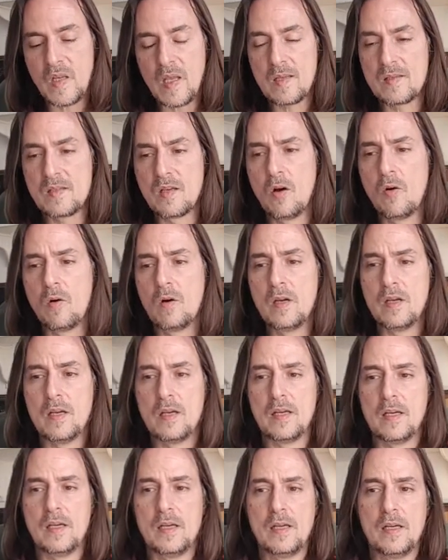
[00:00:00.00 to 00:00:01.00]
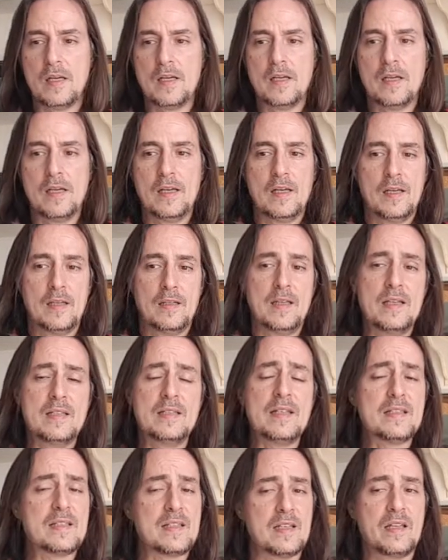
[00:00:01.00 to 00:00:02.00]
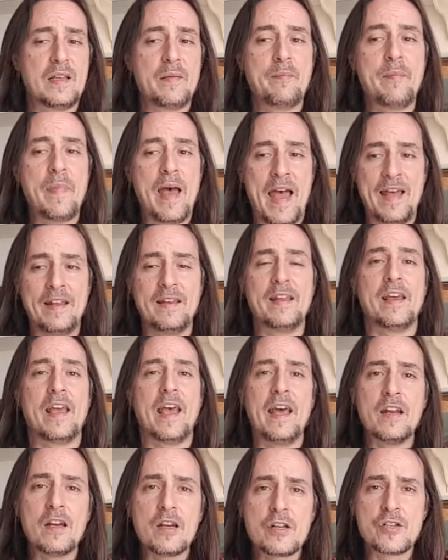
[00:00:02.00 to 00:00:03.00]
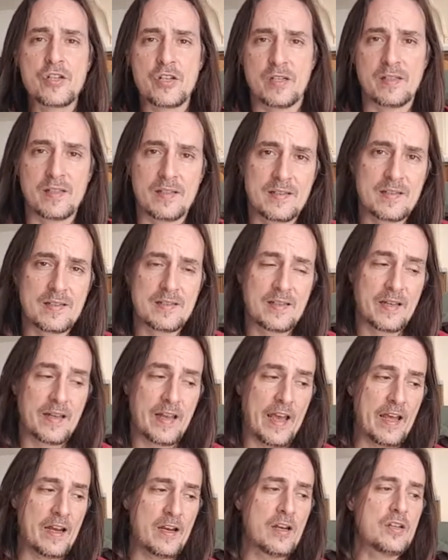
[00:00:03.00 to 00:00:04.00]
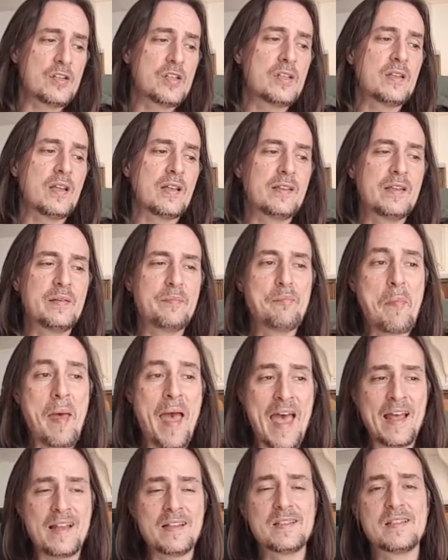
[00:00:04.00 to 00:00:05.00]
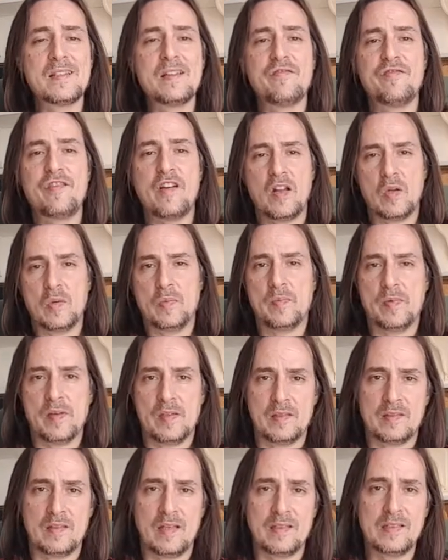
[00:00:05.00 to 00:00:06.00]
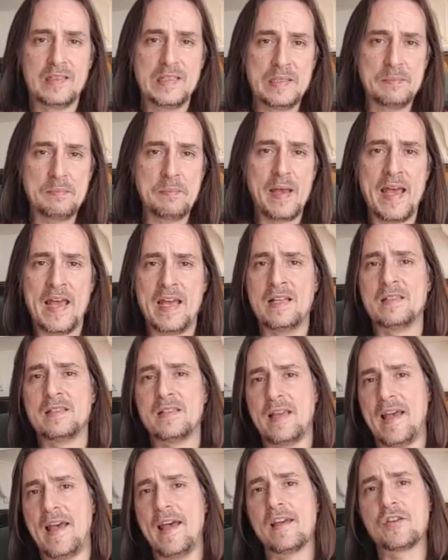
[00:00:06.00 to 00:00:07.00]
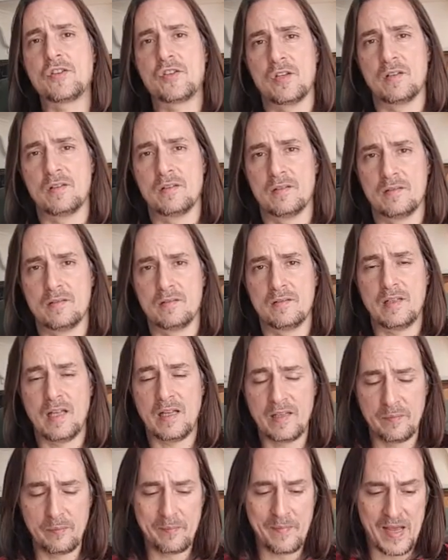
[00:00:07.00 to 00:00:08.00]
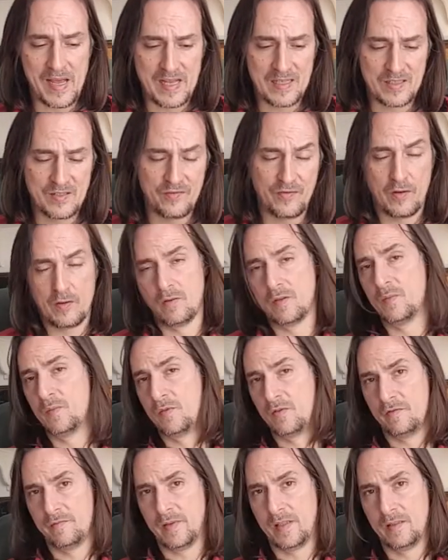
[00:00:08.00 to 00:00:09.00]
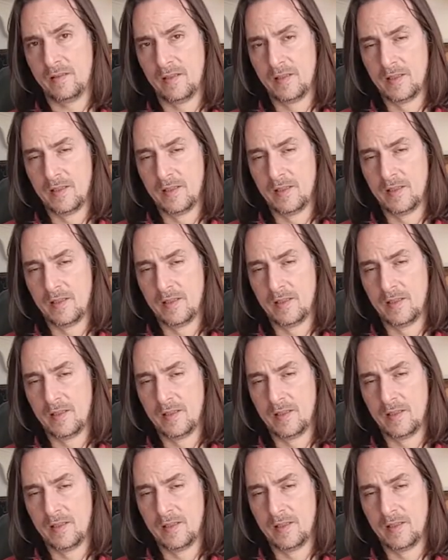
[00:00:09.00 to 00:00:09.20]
So this is a demanding energy. This is an energy that demands development, that demands action, that demands forward movement.